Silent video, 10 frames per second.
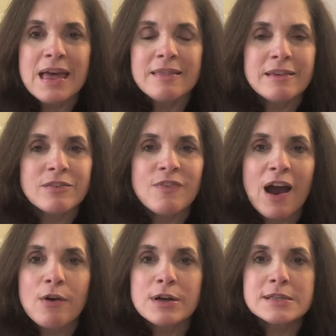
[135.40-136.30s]
This
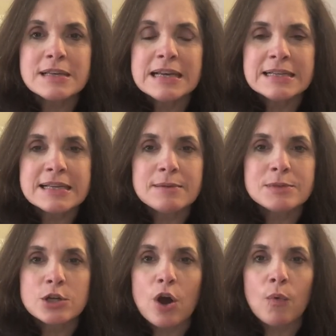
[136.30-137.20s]
virus seems
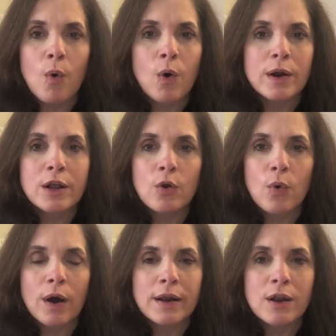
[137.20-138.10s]
to go on and
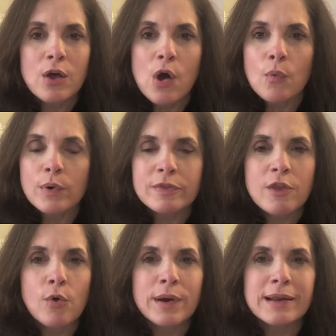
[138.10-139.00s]
on with
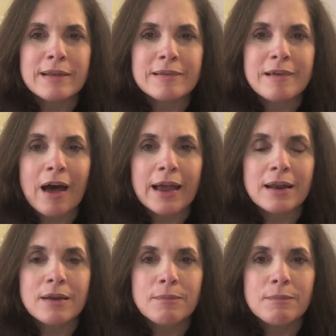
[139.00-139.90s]
no end in sight.
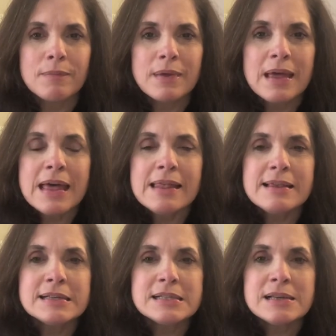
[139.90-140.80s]

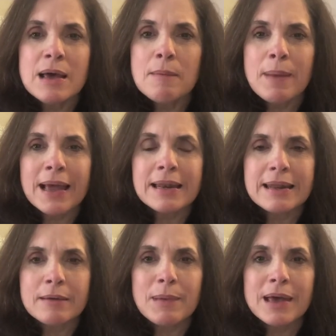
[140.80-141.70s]
This
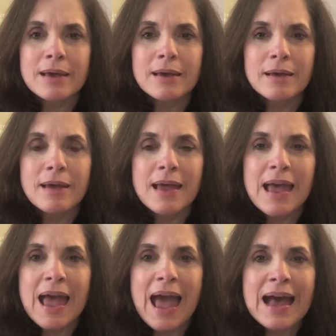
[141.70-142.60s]
pandemic
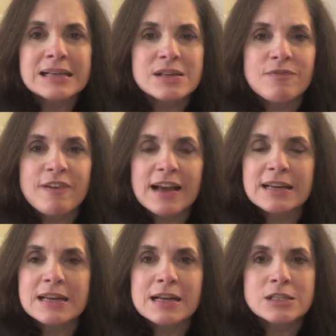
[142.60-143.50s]
has
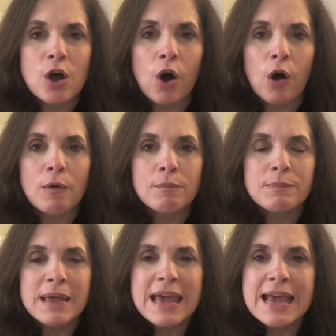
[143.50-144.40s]
affected us all.
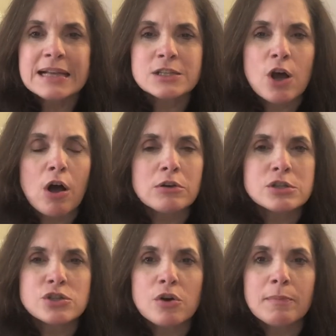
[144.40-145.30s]
It's caused
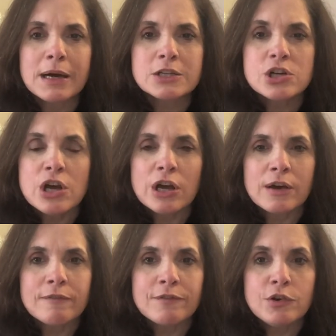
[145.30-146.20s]
so much
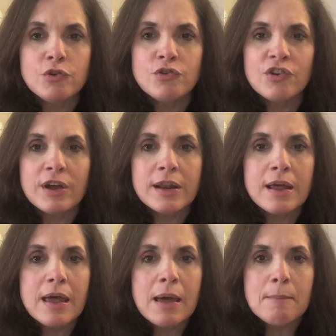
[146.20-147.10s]
confusion,
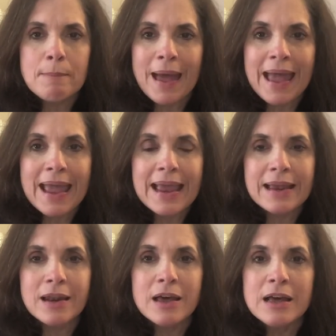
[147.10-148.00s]

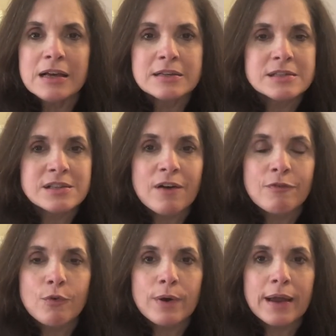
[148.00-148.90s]
pain,
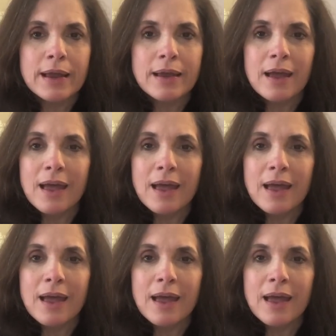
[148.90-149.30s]
suffering,